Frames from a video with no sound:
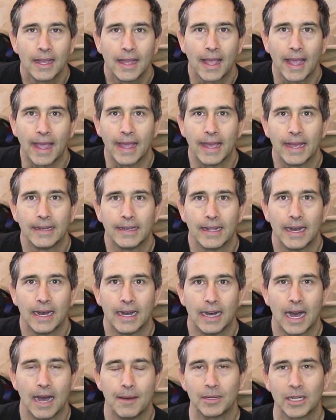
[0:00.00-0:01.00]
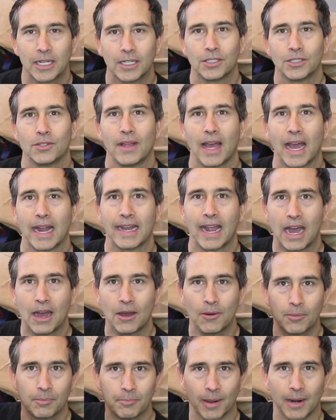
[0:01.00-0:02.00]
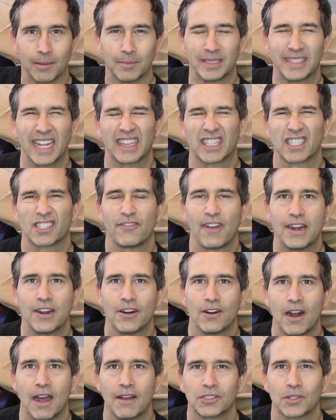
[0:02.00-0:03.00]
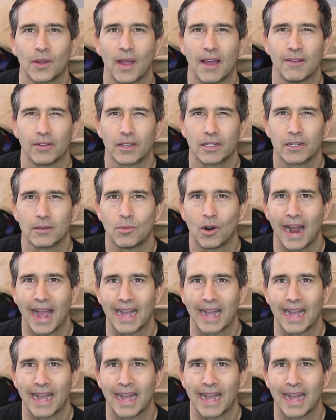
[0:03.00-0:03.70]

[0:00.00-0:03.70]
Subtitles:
and I'm going to do that now, but I'm going to take this fender off so I have a little more